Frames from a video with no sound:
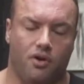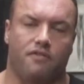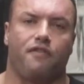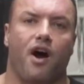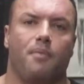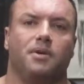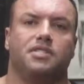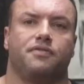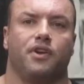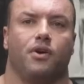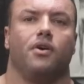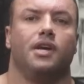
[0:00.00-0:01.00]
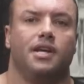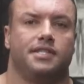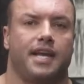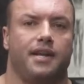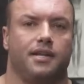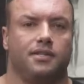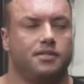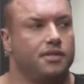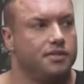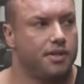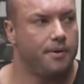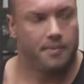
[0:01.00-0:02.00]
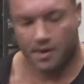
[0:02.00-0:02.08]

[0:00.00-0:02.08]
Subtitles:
fibers for your tendons. So